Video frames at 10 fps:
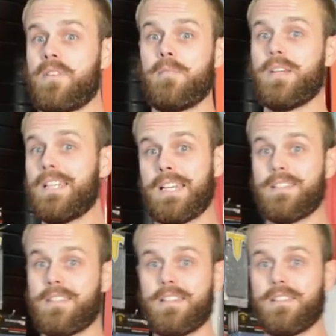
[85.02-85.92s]
If anybody
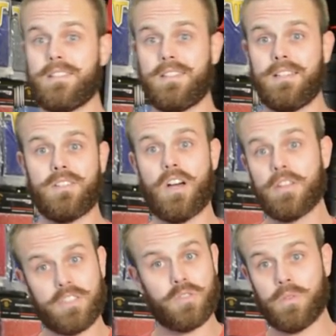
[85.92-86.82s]
gets this and thinks, oh,
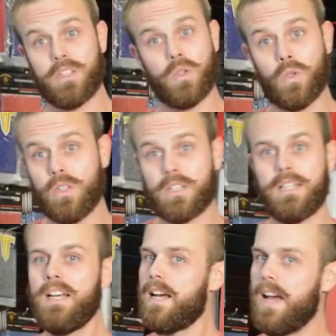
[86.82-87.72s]
this is really cool
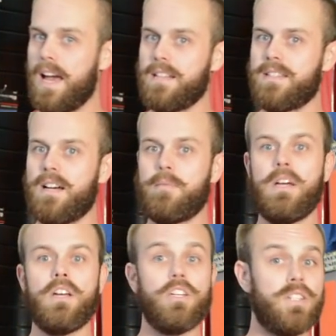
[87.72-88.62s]
looking, heads
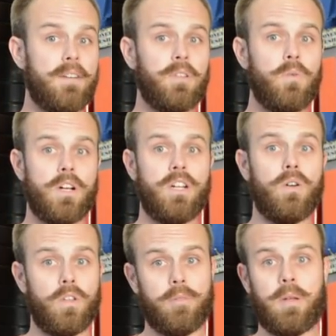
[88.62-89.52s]
up, you definitely want to
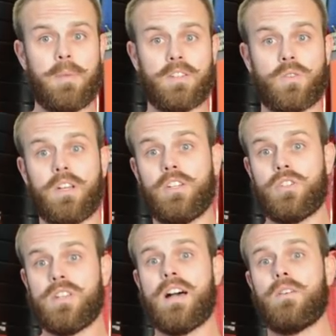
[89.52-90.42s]
know a little bit about stringing
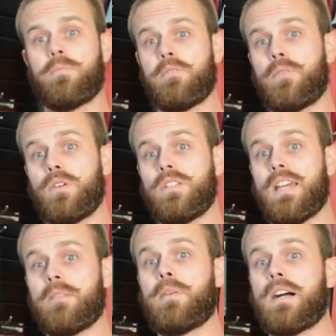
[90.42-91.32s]
yourself before you
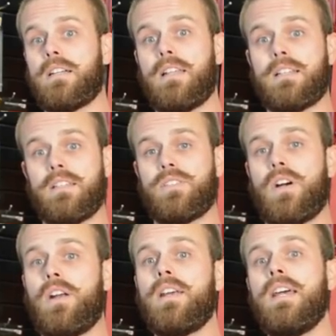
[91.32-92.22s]
take a pocket like this
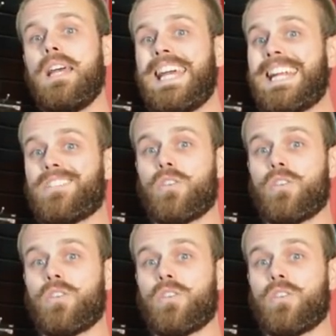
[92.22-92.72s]
on. It has